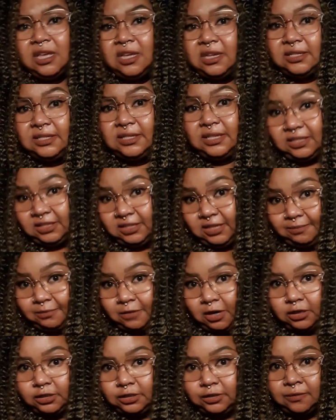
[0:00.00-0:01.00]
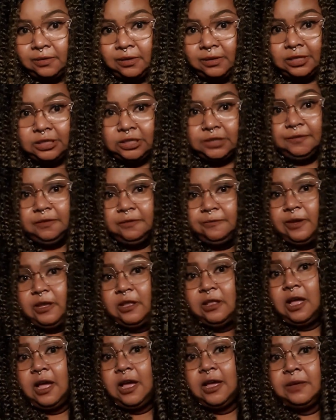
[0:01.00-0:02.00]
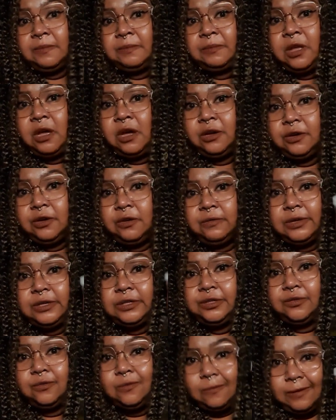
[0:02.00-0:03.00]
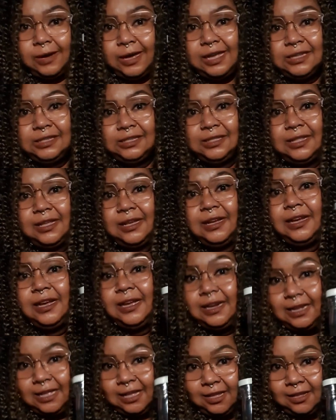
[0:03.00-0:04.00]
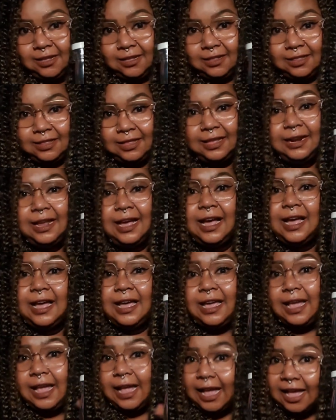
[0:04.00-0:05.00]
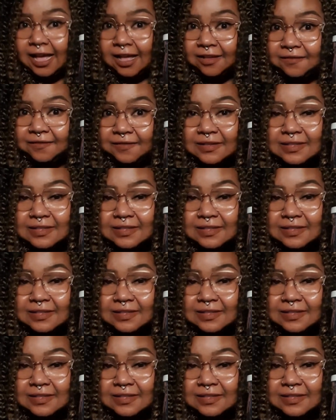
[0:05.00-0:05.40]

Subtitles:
Since I'm not doing this for real, I am not going to waste the honey that I have.